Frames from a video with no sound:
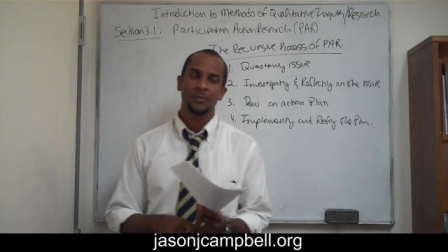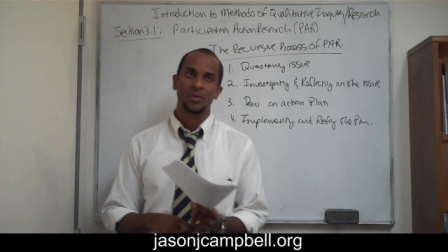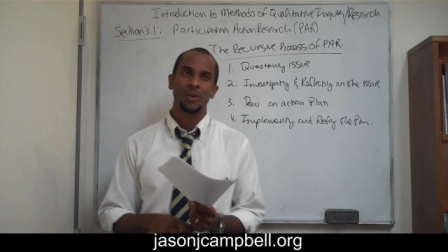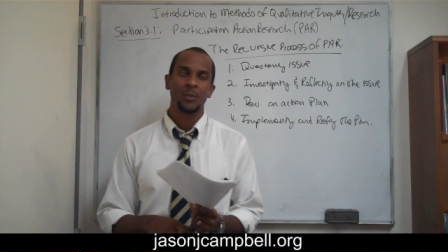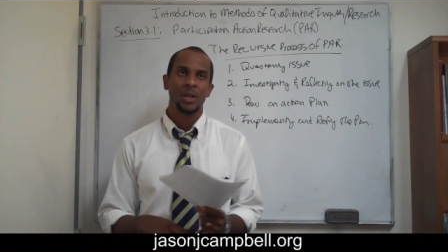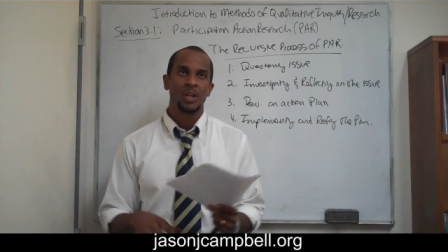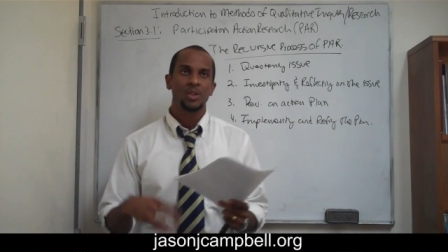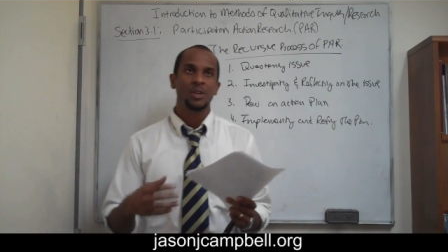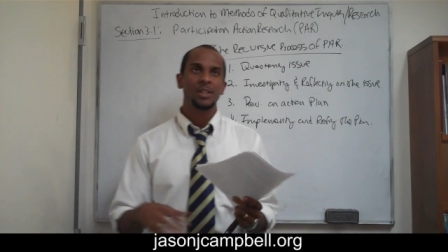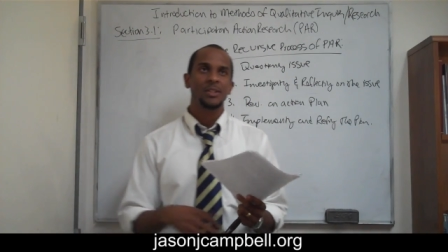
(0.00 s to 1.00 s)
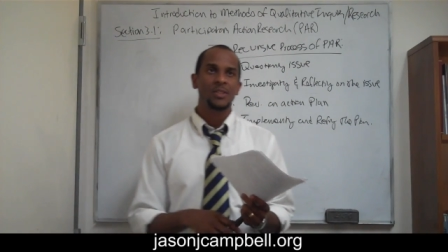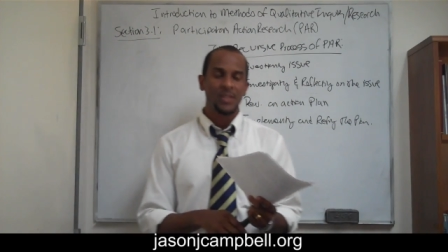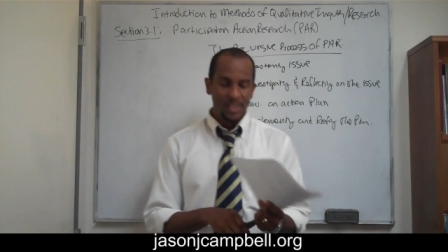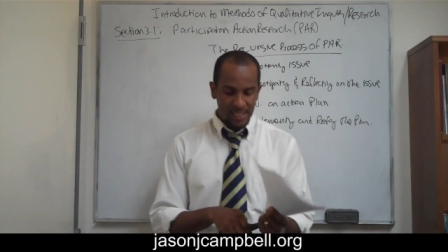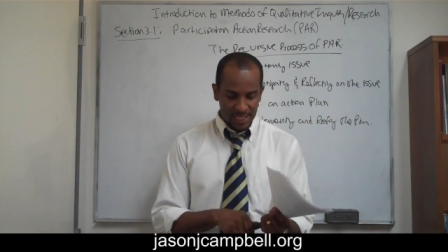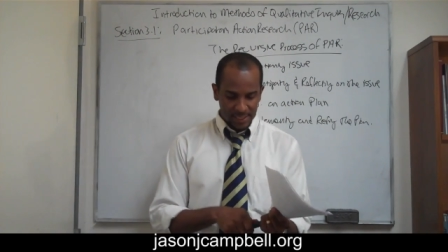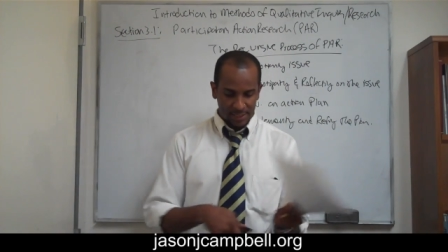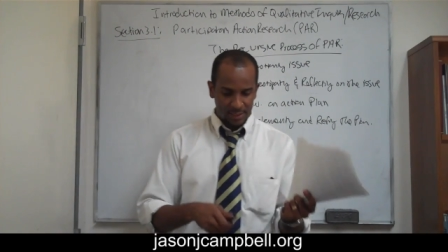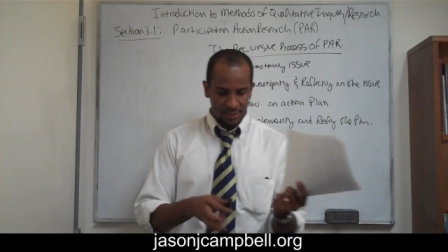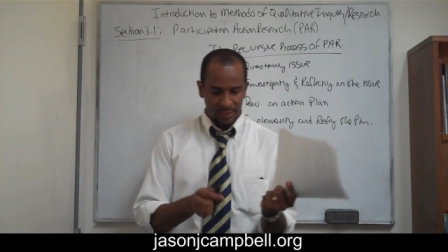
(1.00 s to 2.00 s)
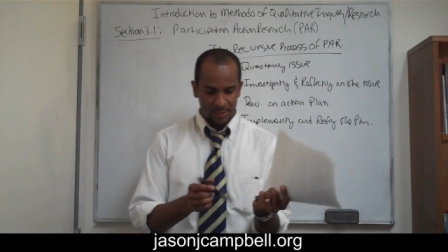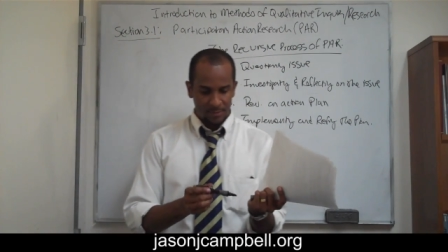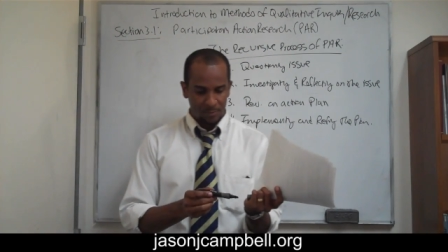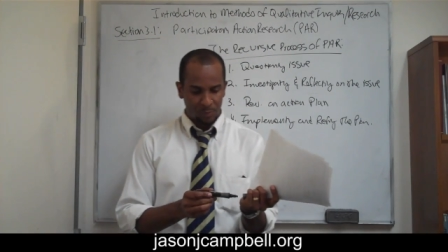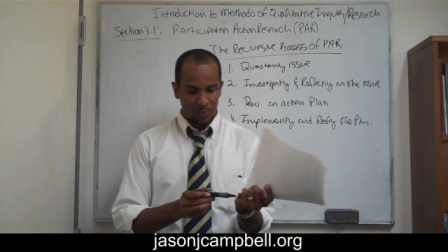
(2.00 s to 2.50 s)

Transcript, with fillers: So you can see that um,